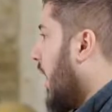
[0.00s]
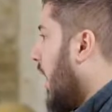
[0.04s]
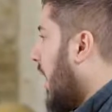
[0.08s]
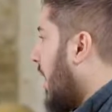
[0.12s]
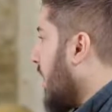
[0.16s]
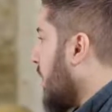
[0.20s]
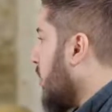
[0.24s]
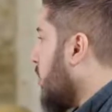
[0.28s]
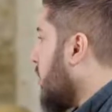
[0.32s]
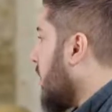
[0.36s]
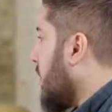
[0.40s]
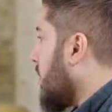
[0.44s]

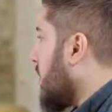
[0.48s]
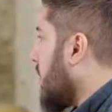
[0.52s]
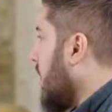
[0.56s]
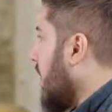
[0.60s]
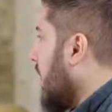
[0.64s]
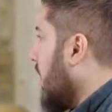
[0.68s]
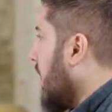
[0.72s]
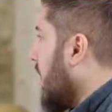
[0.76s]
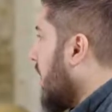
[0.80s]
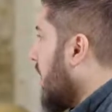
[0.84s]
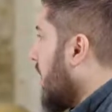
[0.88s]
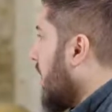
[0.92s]
And almost
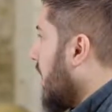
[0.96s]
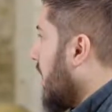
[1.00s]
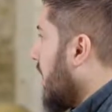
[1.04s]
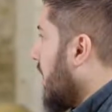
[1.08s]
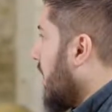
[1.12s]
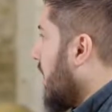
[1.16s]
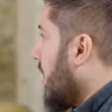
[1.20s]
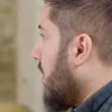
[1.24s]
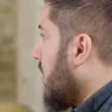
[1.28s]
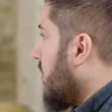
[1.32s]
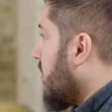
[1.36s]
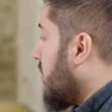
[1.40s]

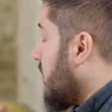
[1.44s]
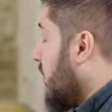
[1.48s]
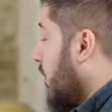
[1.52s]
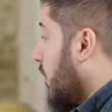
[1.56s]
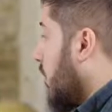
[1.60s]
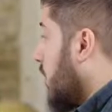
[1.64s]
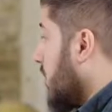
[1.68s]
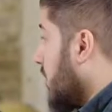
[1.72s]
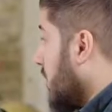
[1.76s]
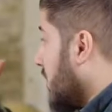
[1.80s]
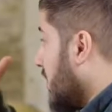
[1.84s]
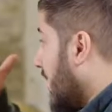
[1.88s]

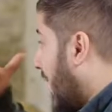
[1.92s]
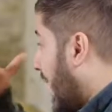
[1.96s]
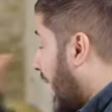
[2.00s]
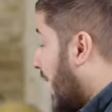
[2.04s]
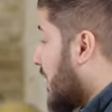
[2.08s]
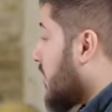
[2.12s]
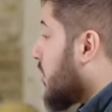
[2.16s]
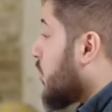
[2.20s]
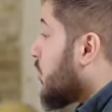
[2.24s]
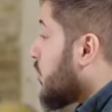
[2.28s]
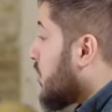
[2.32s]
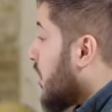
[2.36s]
for
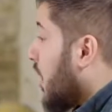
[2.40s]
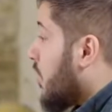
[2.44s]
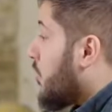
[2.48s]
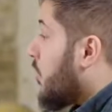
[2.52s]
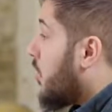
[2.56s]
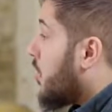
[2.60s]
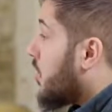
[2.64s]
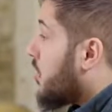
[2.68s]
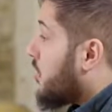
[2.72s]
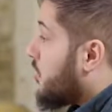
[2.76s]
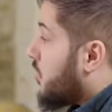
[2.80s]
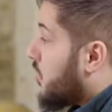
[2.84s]
classical
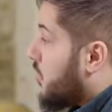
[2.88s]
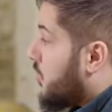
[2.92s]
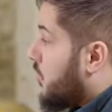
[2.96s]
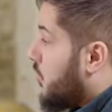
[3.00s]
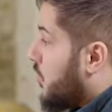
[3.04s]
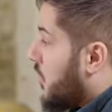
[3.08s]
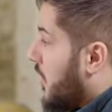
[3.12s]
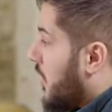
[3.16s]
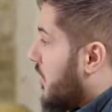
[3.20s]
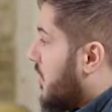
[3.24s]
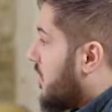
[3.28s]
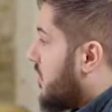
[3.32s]
typographers,
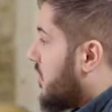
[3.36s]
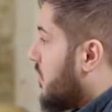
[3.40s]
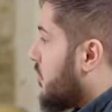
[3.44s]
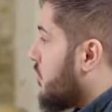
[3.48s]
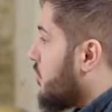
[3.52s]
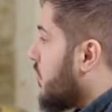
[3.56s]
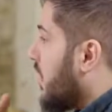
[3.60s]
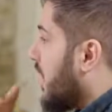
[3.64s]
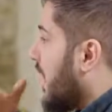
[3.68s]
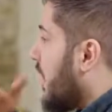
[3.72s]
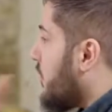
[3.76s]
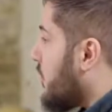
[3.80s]
for that, this is
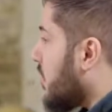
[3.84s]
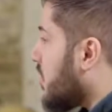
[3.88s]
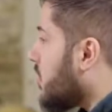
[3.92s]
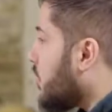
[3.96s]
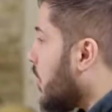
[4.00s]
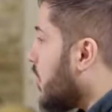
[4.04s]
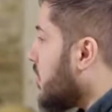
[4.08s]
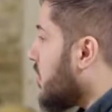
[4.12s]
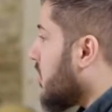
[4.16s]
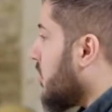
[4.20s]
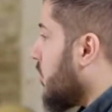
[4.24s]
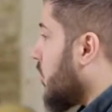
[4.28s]
really
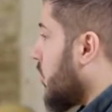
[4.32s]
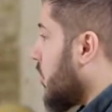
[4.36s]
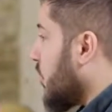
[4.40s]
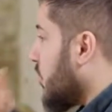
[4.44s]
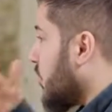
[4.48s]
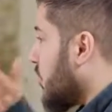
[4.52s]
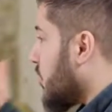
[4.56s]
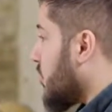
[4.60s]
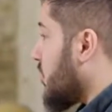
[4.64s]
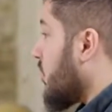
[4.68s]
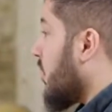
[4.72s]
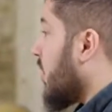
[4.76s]
irresponsible. You're
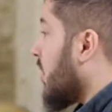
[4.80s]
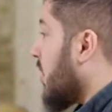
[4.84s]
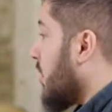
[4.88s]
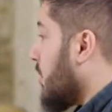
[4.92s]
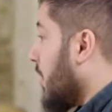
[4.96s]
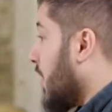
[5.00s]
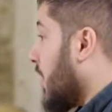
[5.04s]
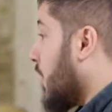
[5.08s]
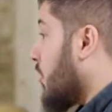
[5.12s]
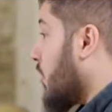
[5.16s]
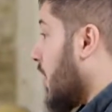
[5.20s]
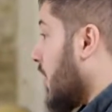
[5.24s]
destroying it
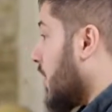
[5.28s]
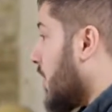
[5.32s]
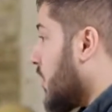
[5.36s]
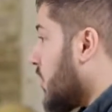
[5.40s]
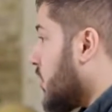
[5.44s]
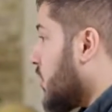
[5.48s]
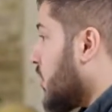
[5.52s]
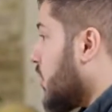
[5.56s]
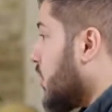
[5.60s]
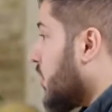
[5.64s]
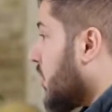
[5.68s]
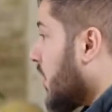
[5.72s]
by creating these
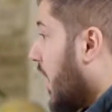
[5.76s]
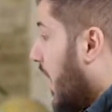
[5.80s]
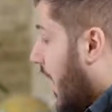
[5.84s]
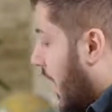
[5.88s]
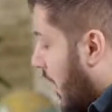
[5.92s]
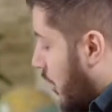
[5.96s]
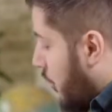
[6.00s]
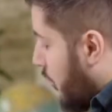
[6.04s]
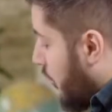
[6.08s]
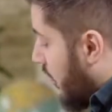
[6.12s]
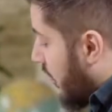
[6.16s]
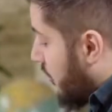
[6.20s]
tools.
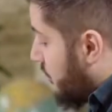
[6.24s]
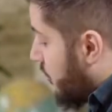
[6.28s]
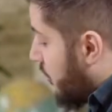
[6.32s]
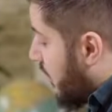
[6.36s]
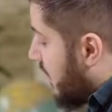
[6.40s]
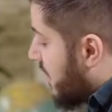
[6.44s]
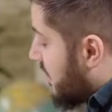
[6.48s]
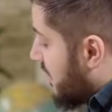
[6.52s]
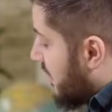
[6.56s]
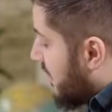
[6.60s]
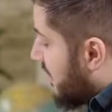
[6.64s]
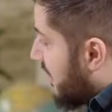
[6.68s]
We've
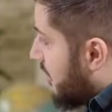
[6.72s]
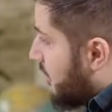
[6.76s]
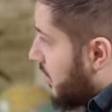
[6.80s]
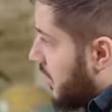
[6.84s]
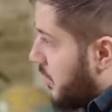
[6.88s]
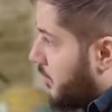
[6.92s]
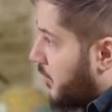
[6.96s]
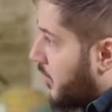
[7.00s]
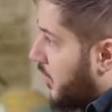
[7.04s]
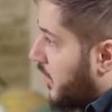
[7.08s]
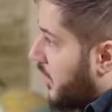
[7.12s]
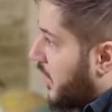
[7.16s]
reached a similar
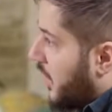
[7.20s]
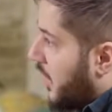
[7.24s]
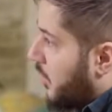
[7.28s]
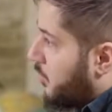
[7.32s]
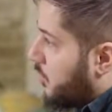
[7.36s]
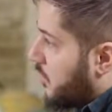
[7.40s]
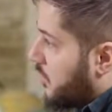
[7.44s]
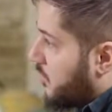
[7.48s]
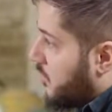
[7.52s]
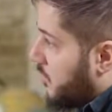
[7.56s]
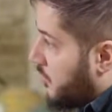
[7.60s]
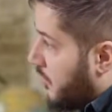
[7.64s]
point now
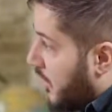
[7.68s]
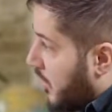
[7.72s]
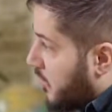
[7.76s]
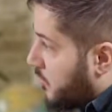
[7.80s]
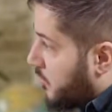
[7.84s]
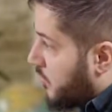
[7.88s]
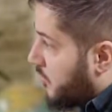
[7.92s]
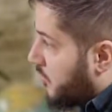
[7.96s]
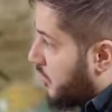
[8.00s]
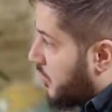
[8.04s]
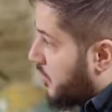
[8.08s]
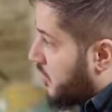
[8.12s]
with
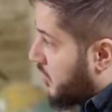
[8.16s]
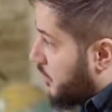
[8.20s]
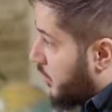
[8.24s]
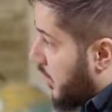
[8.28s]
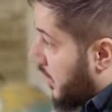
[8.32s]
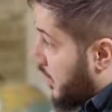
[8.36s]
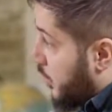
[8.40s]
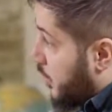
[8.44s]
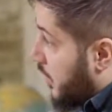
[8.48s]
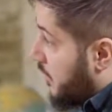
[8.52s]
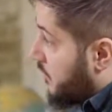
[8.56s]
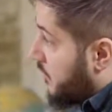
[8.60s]
variable fonts, where
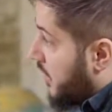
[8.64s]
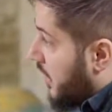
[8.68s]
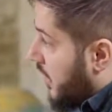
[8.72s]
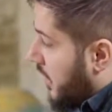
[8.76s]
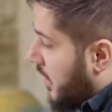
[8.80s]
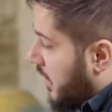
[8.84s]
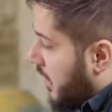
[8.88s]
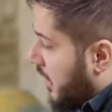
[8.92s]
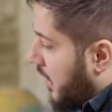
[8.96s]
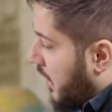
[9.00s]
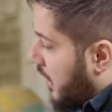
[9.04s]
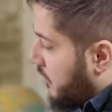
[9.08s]
you have,
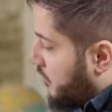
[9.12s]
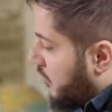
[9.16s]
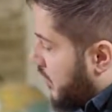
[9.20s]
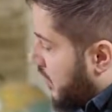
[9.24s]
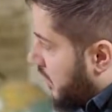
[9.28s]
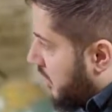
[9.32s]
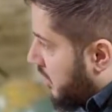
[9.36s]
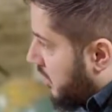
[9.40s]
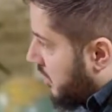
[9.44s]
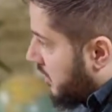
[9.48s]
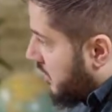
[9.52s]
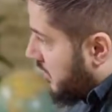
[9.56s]
if
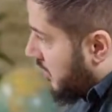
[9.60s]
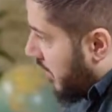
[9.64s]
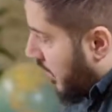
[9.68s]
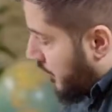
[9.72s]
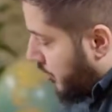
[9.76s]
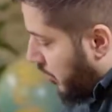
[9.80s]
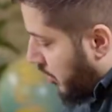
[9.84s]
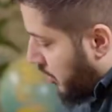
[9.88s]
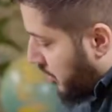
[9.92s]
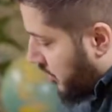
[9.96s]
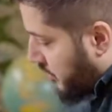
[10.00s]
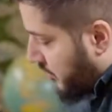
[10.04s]
a
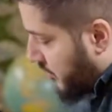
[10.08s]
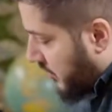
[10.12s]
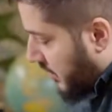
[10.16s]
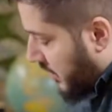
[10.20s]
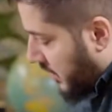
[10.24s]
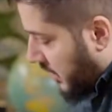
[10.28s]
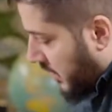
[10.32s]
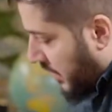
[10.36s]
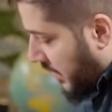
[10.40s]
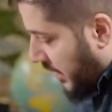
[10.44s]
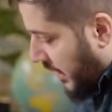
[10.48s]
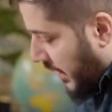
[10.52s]

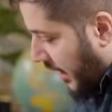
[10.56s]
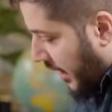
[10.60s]
typographer